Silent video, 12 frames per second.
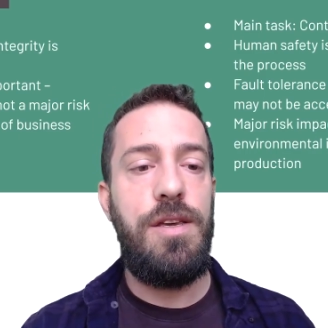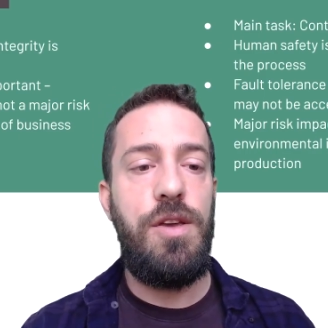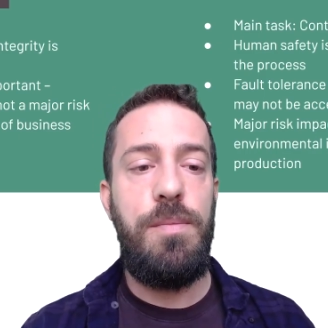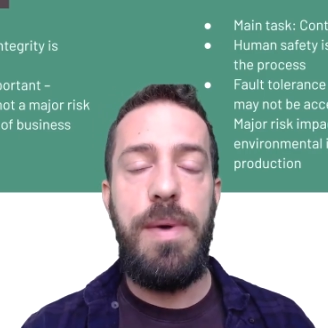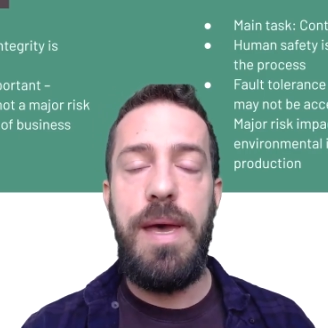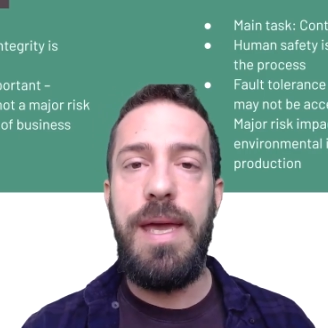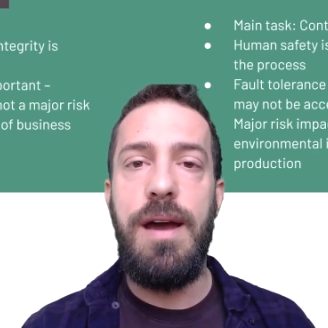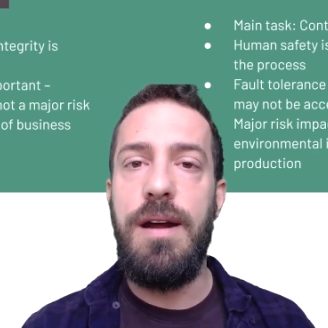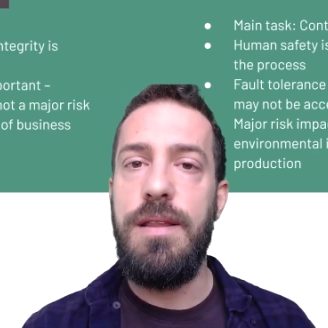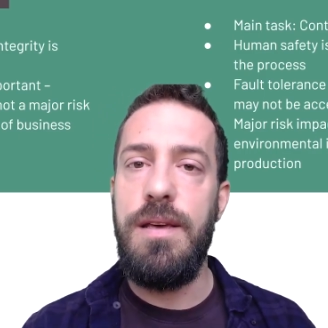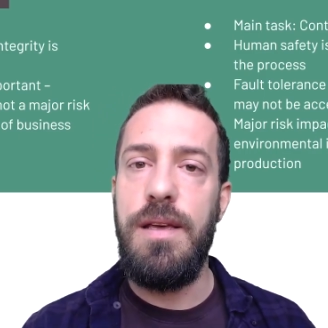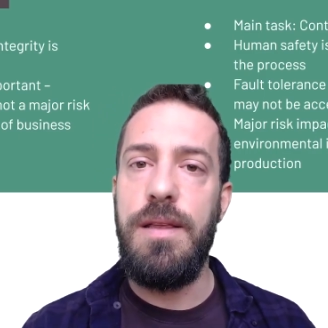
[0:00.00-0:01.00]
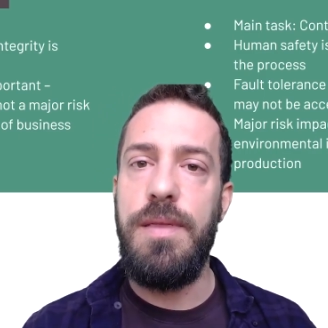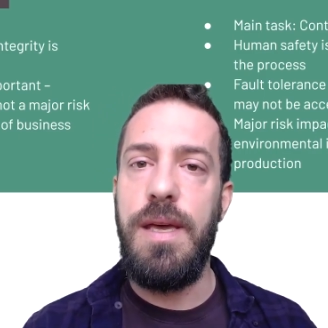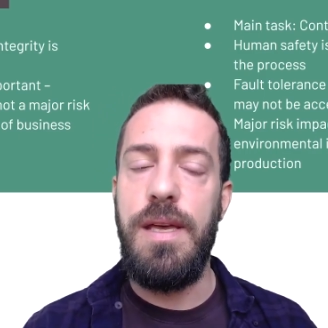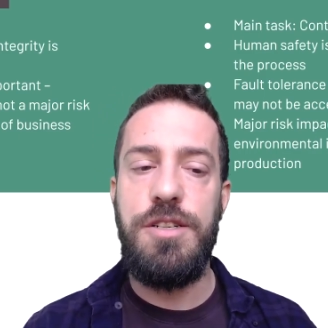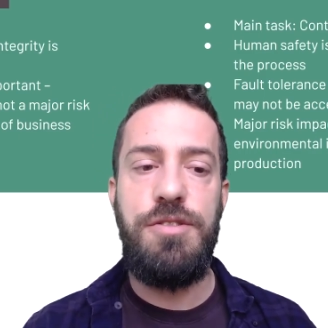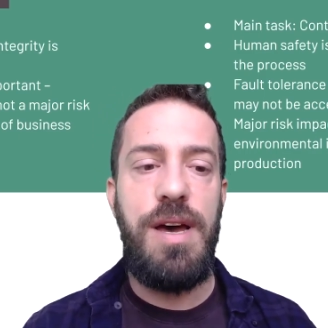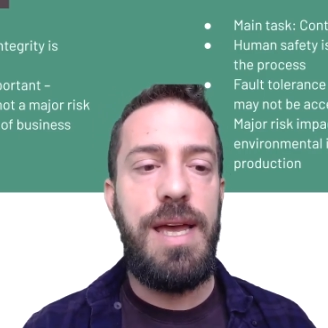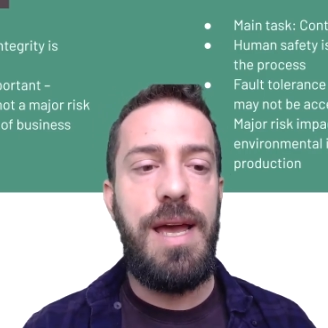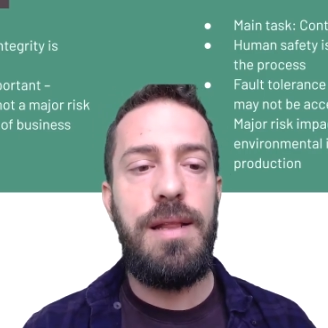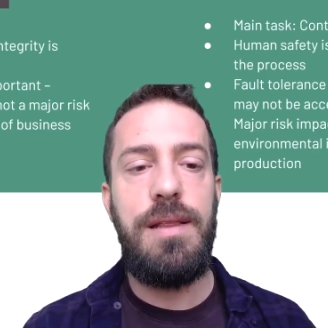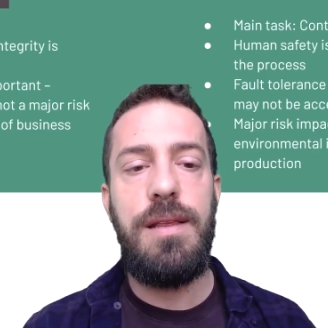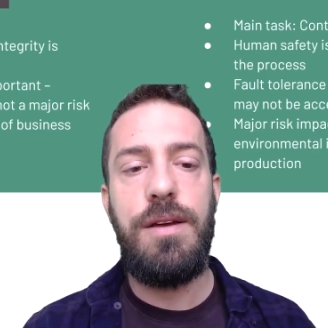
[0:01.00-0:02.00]
You may heard the
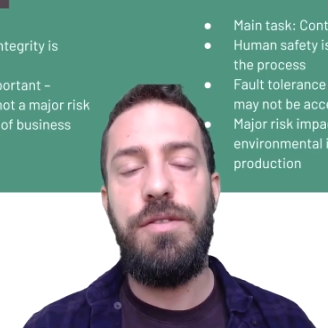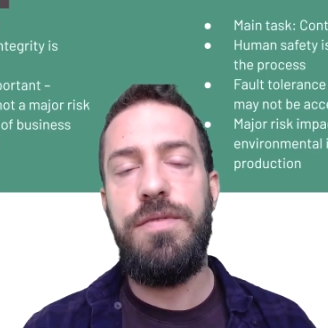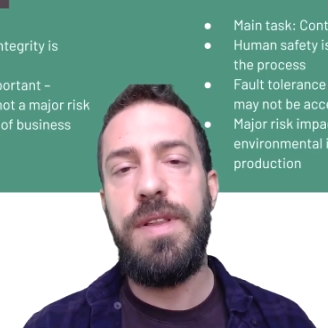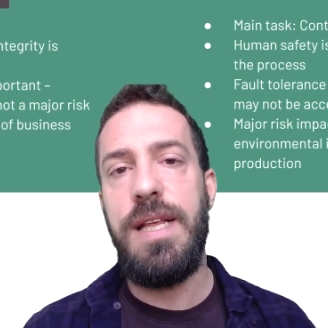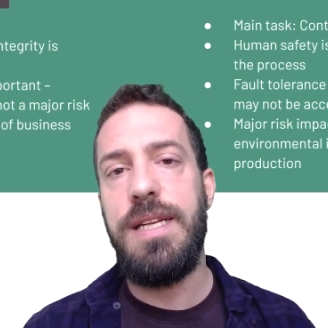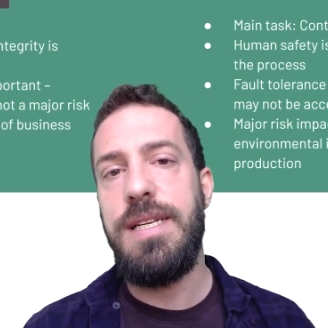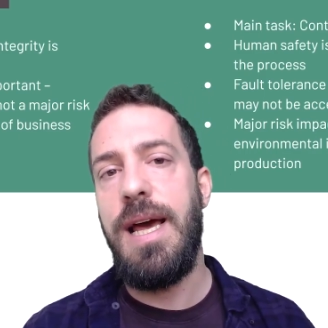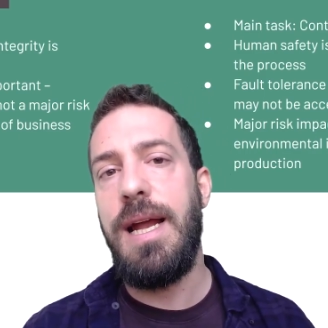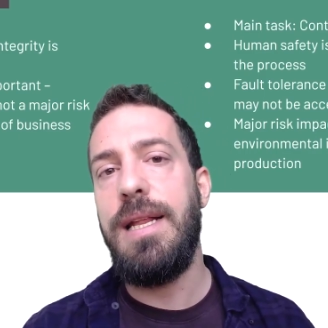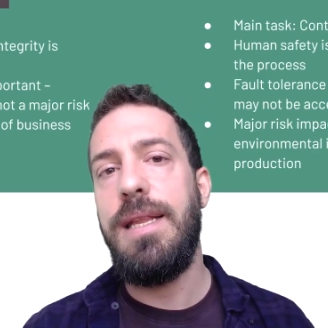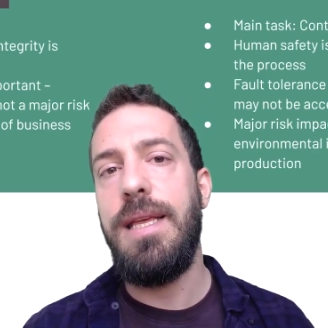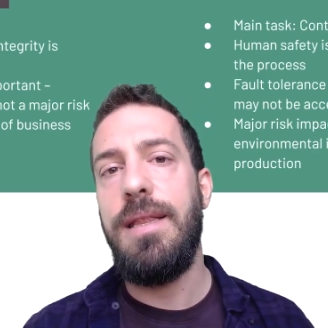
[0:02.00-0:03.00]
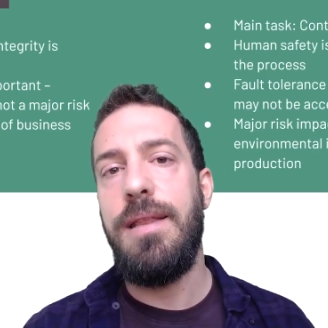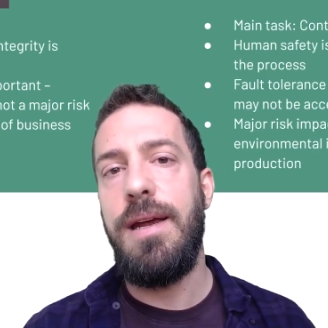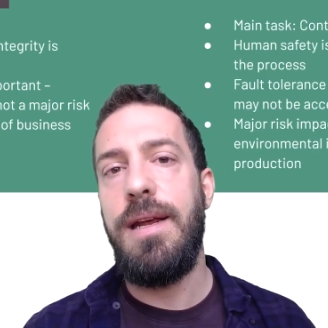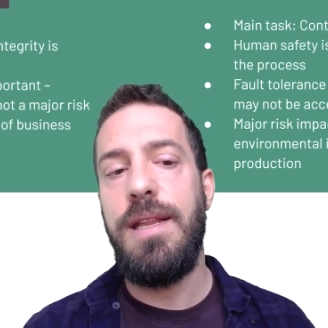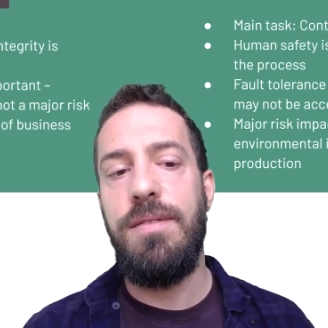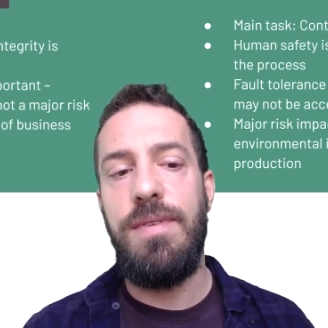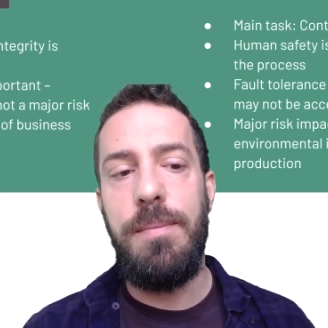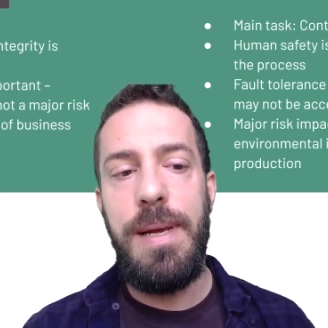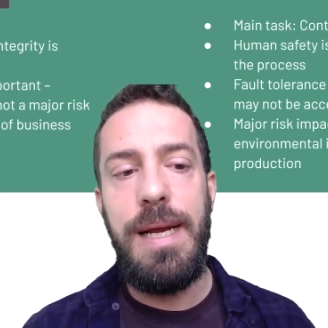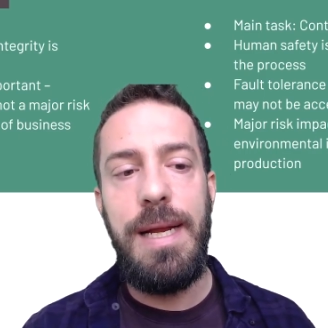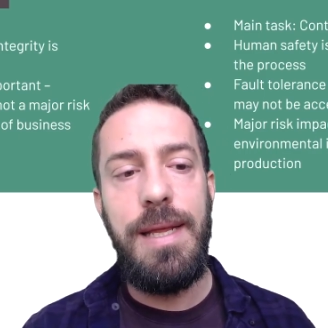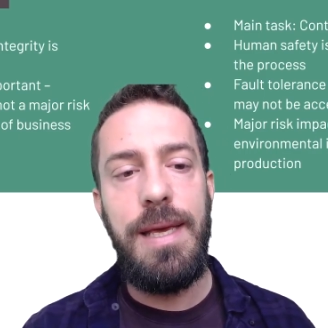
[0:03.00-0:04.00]
triad: confidentiality, integrity,
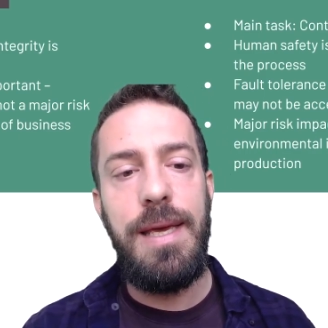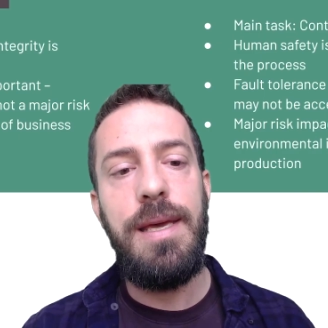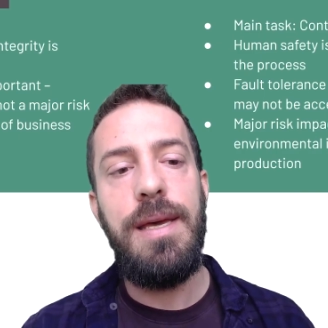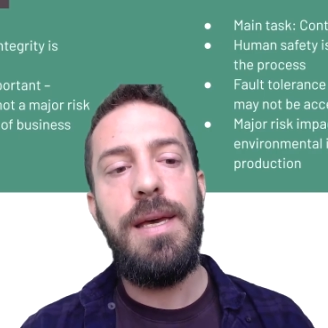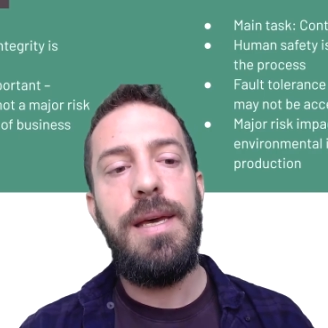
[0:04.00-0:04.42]
availability.